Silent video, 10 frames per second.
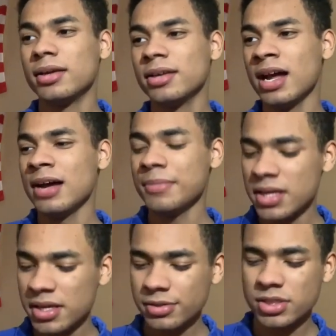You know what I
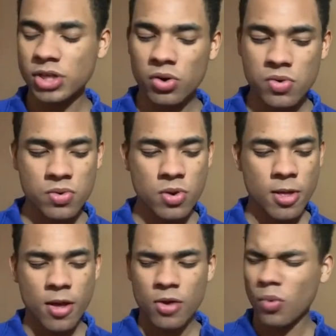mean? So
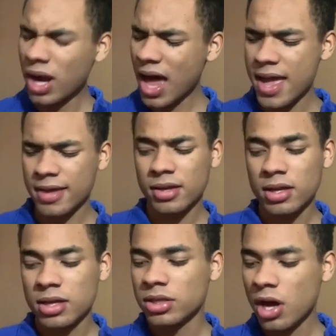we're like,
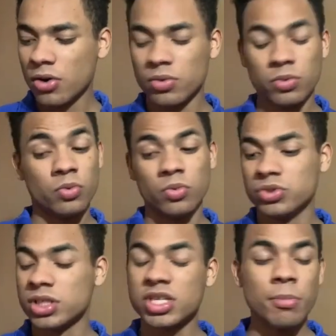yo,
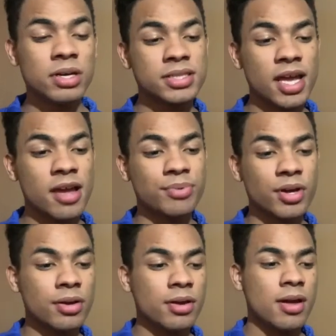just come upstairs,
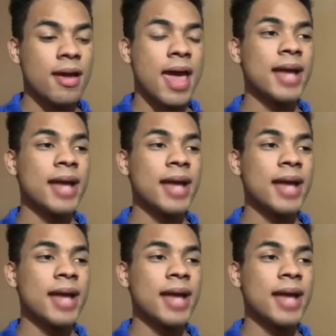bro. At